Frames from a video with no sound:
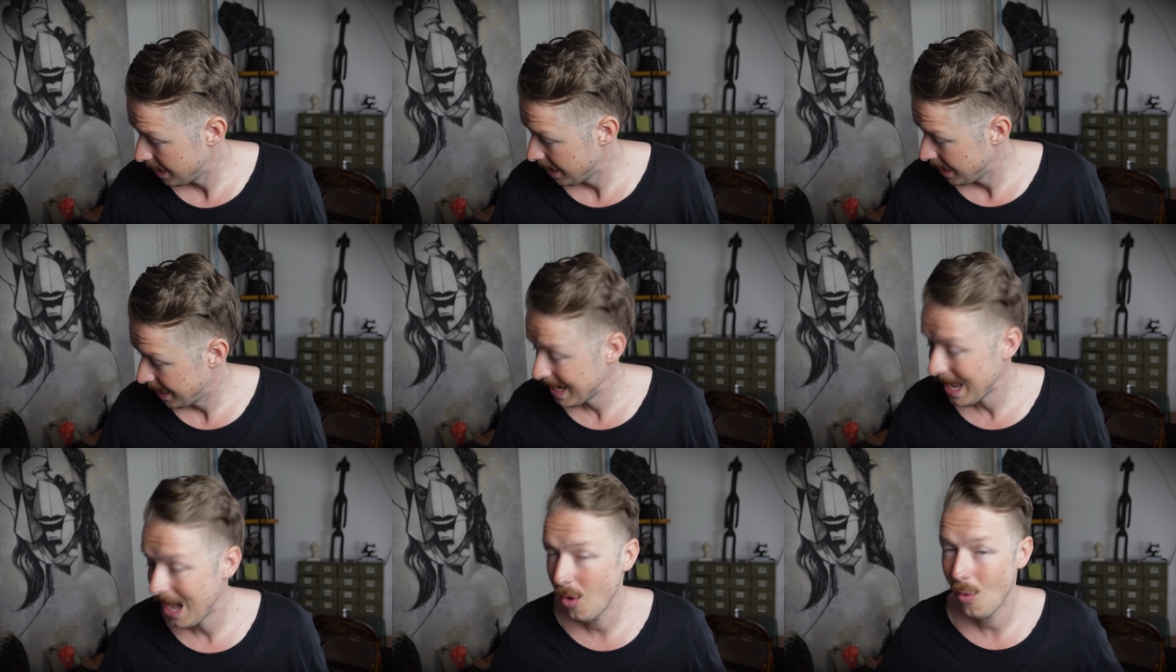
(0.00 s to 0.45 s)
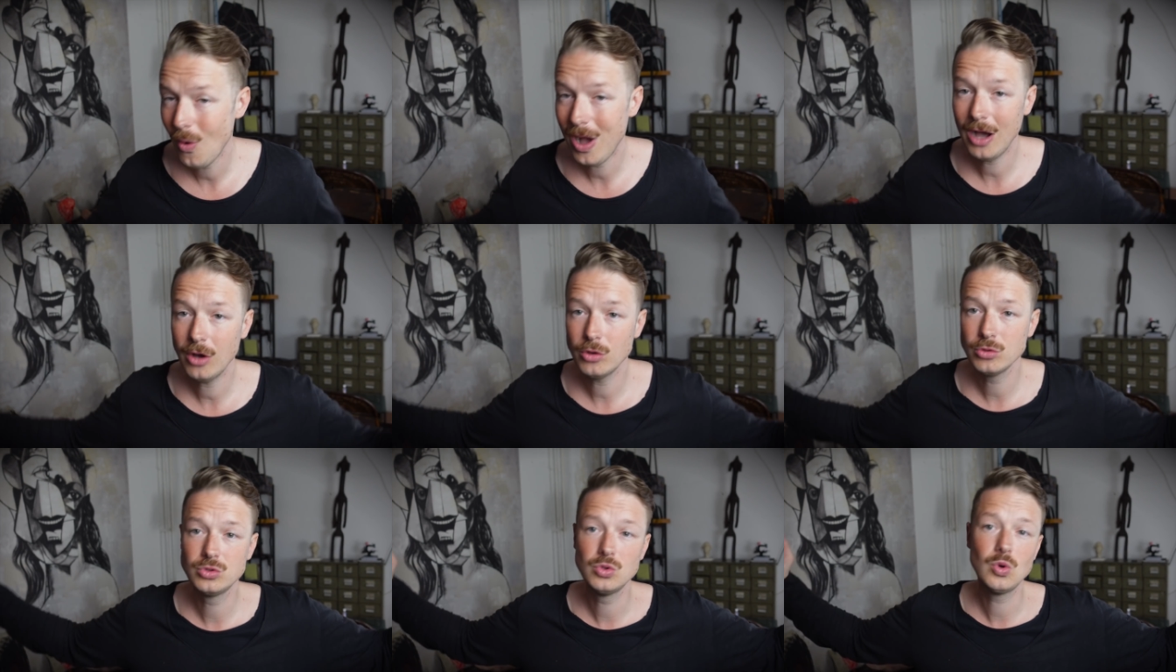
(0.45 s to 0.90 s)
Now,
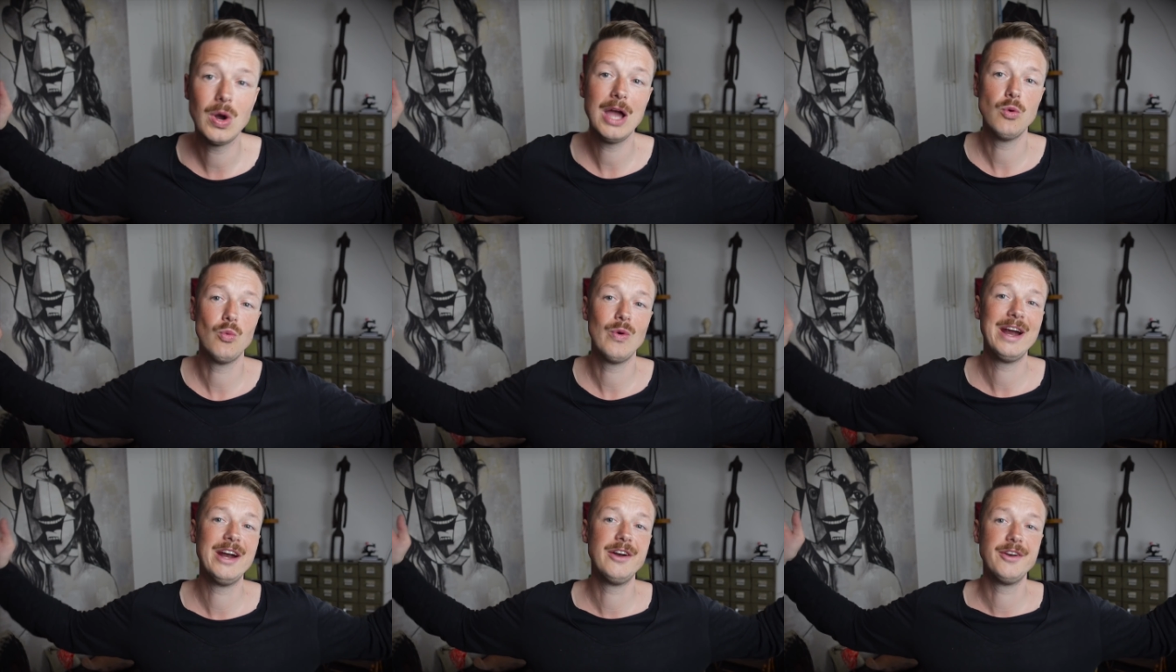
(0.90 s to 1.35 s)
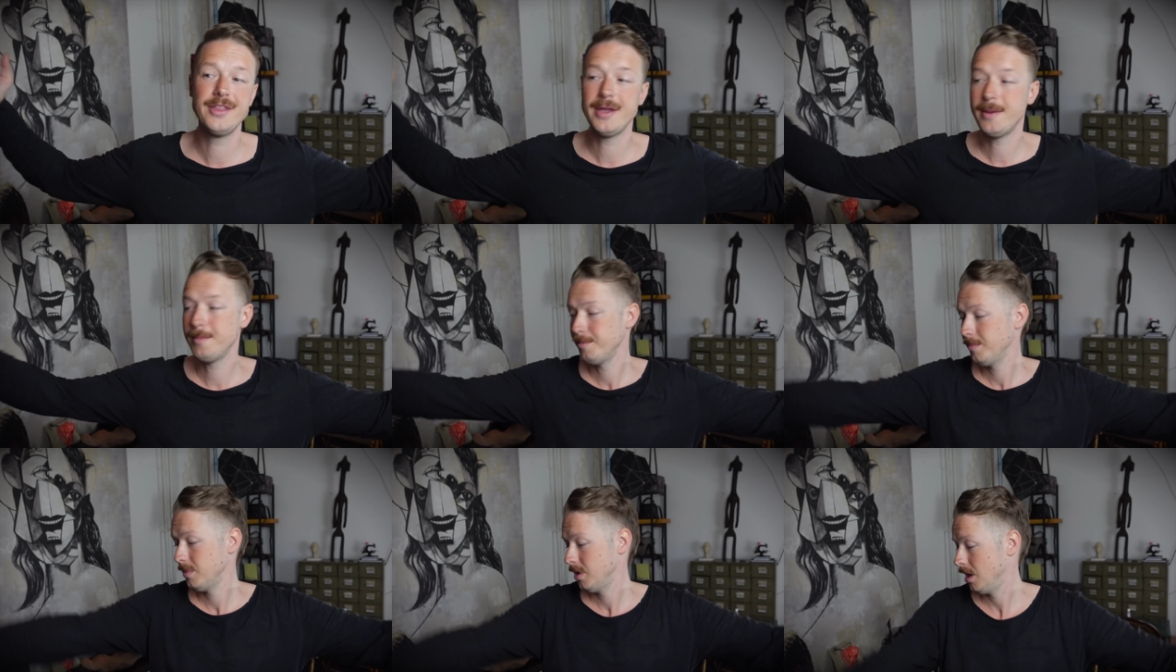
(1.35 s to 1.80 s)
how do I wear
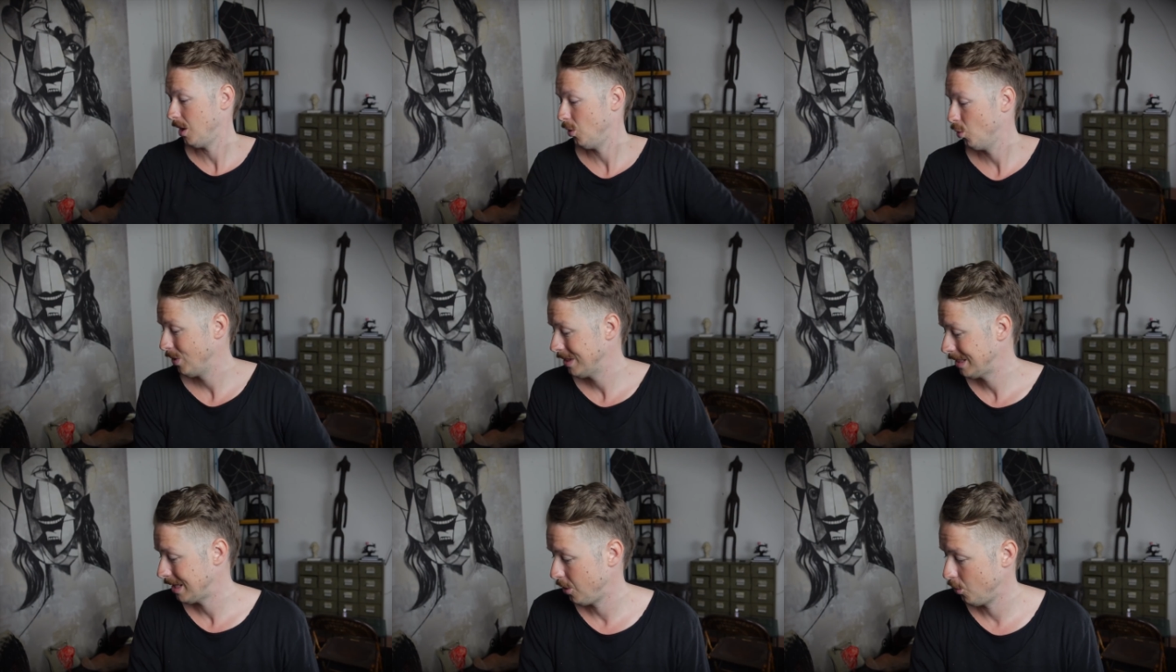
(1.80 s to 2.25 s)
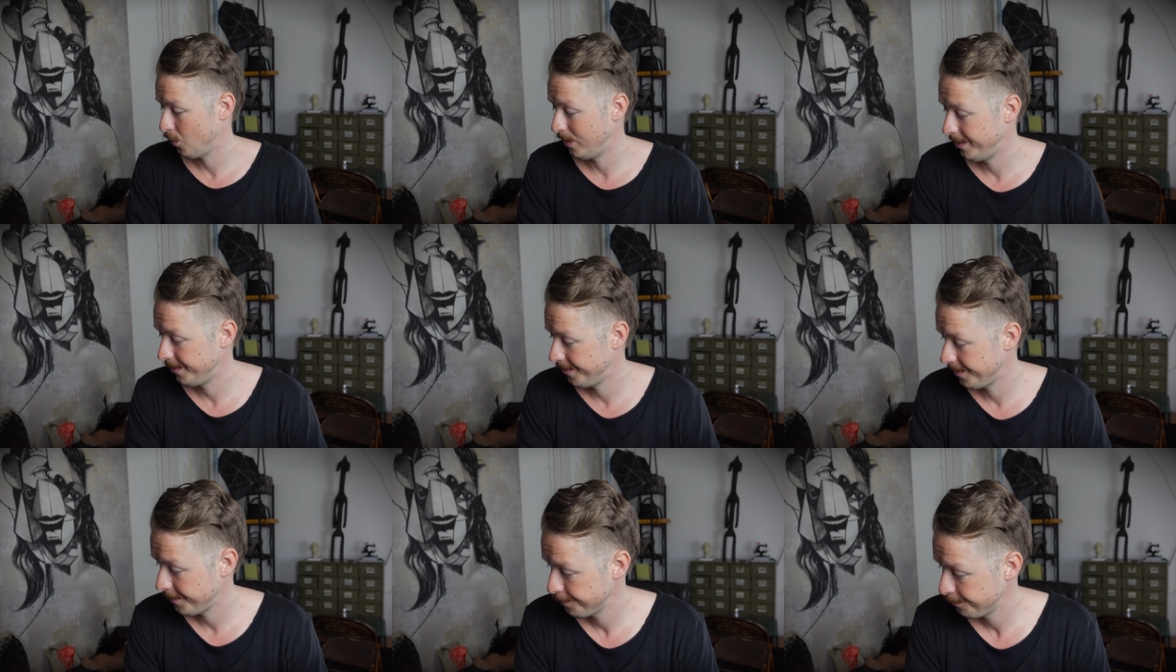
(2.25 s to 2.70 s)
them? How will I
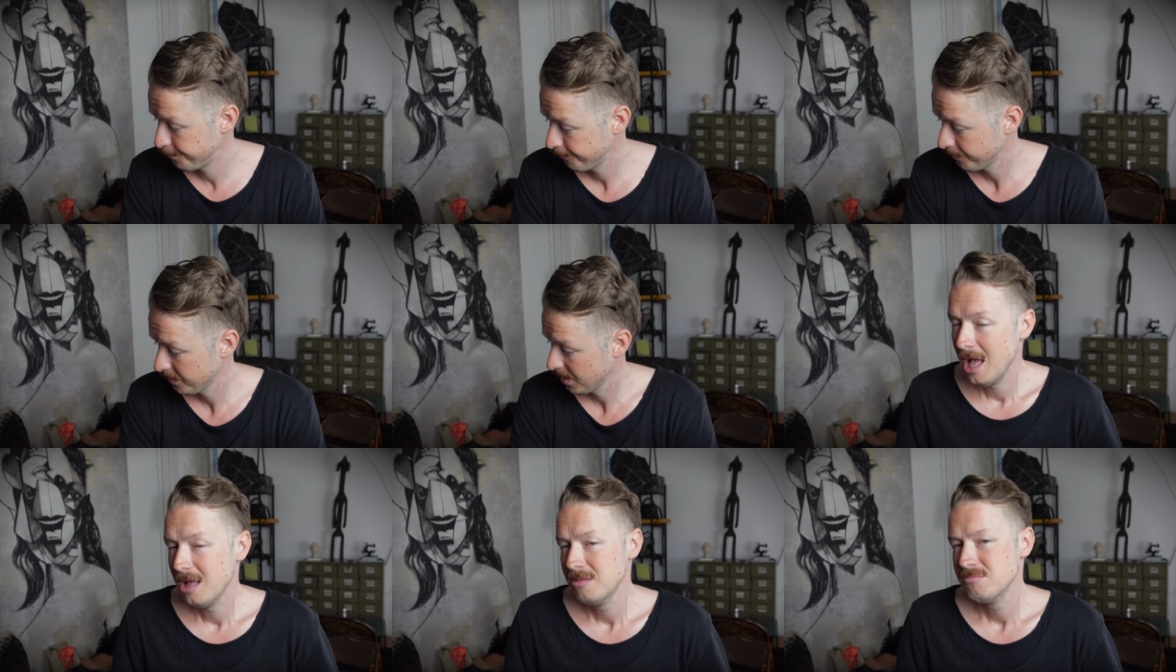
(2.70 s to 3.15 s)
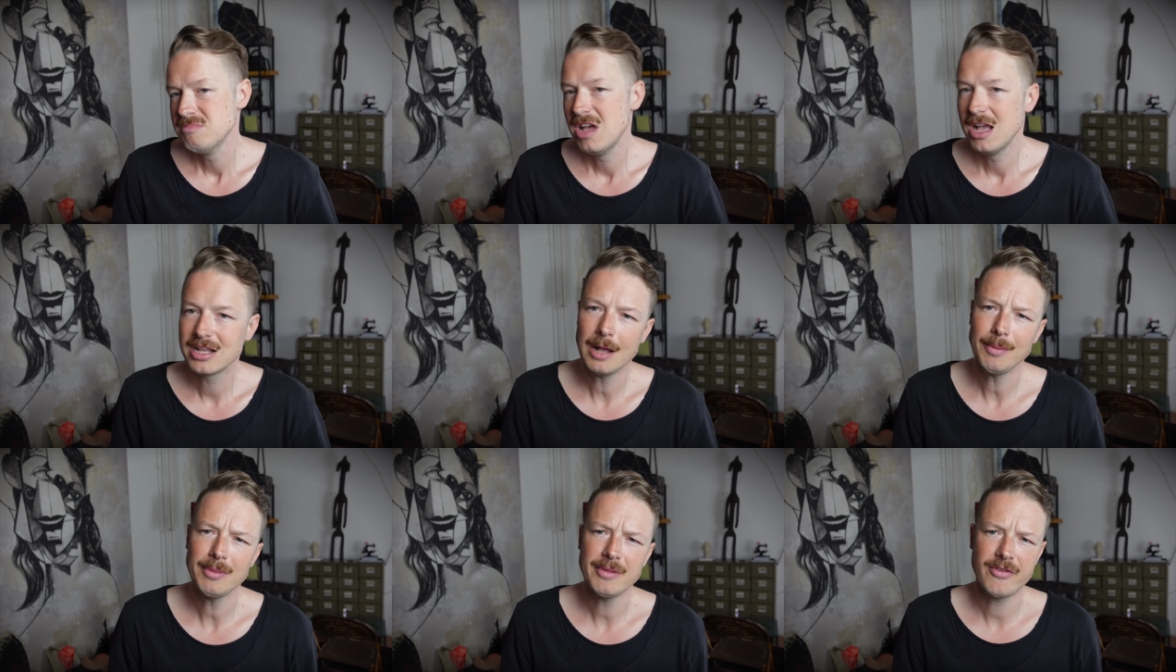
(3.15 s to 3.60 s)
wear them?
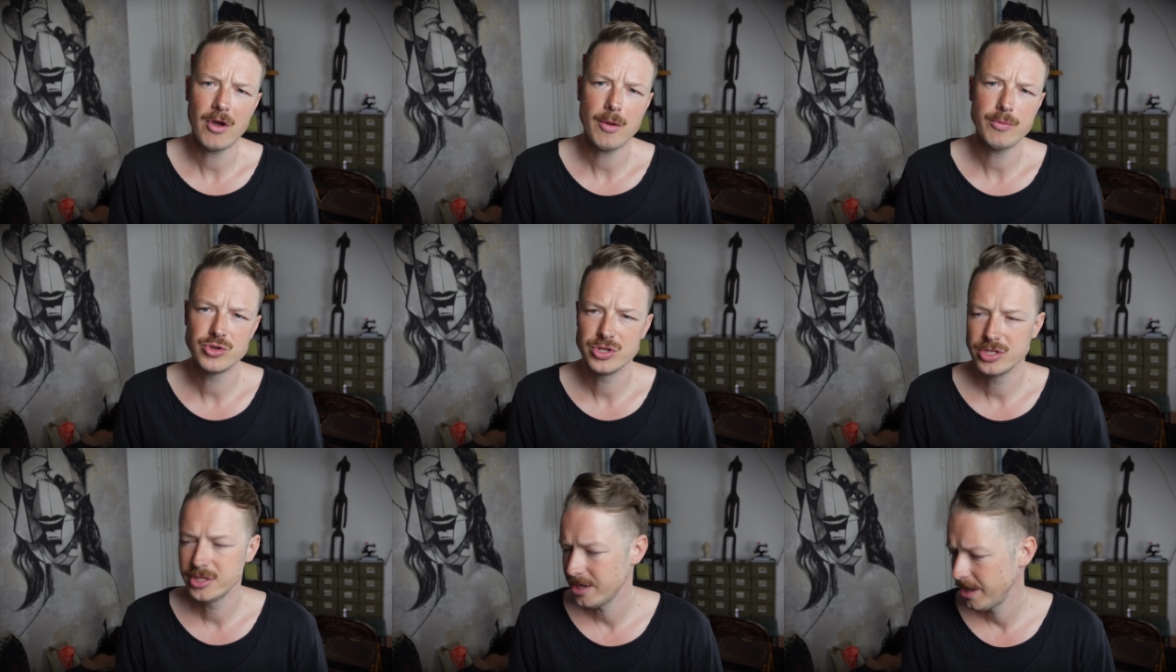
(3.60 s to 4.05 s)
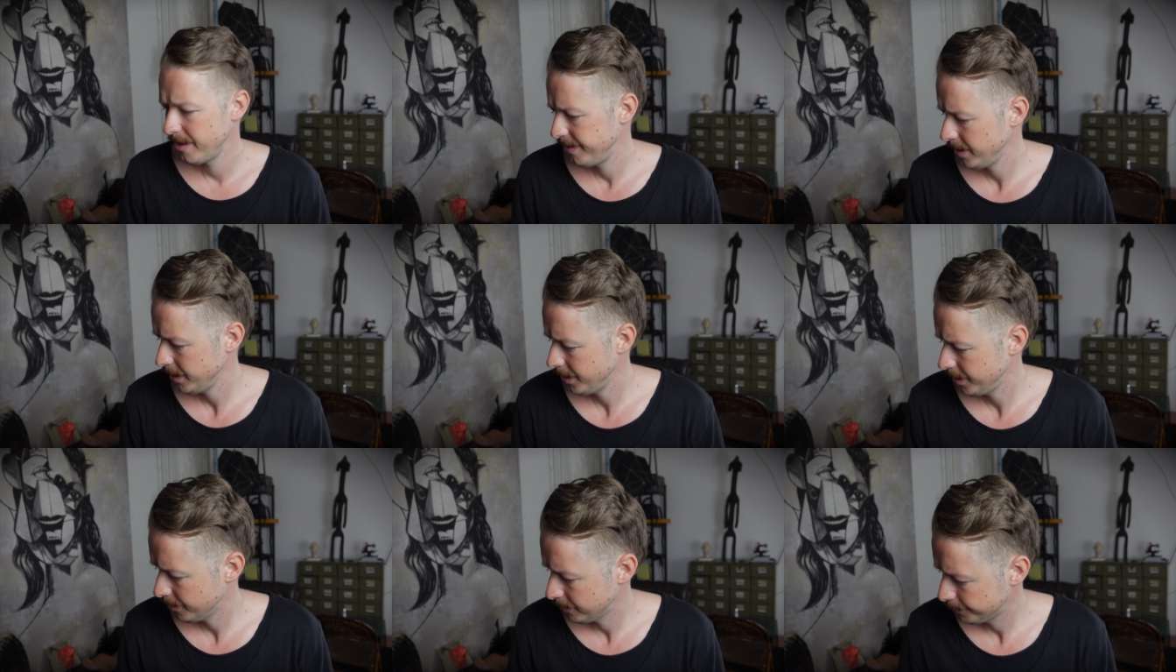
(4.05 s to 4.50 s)
A couple of options, I
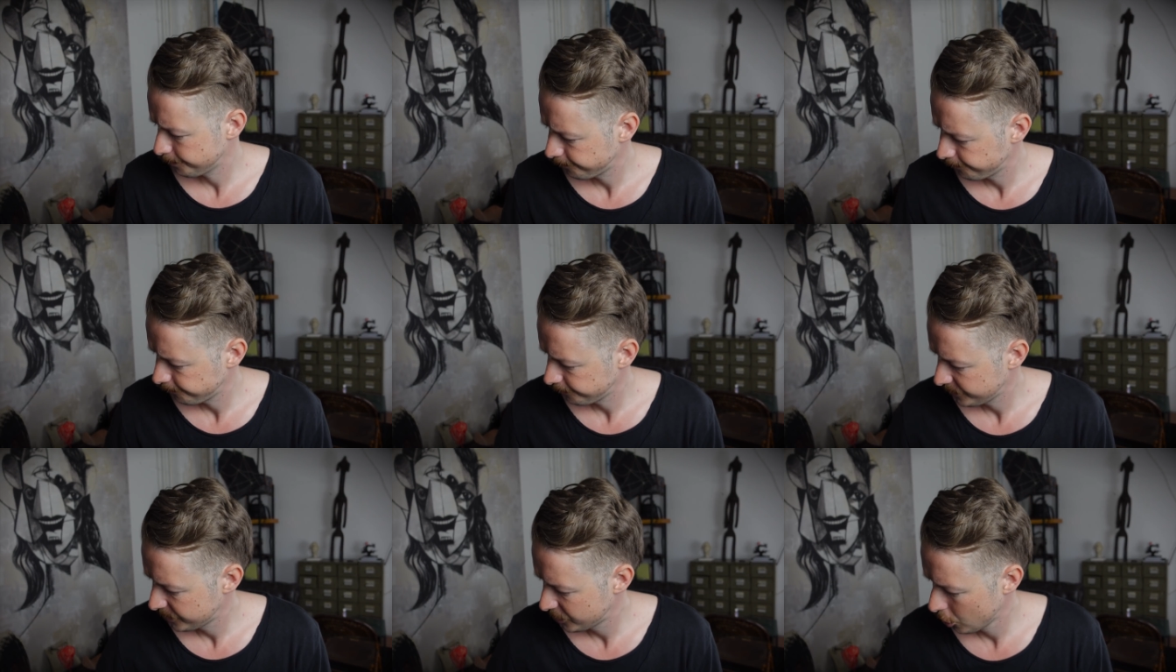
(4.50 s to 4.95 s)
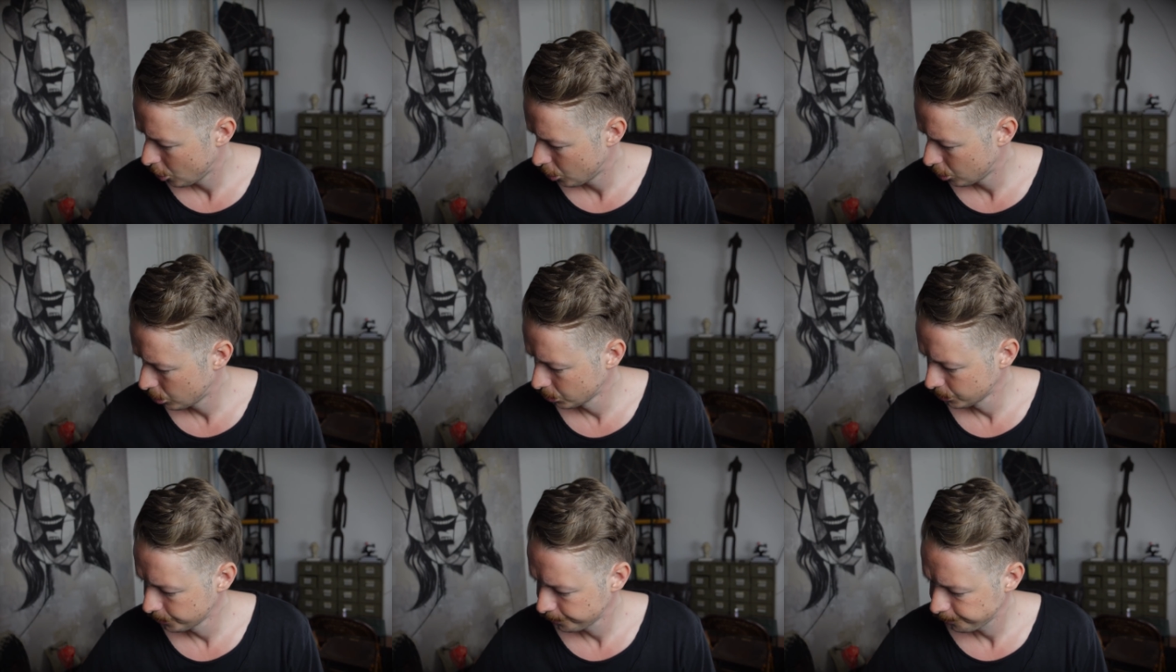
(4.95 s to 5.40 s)
think. So,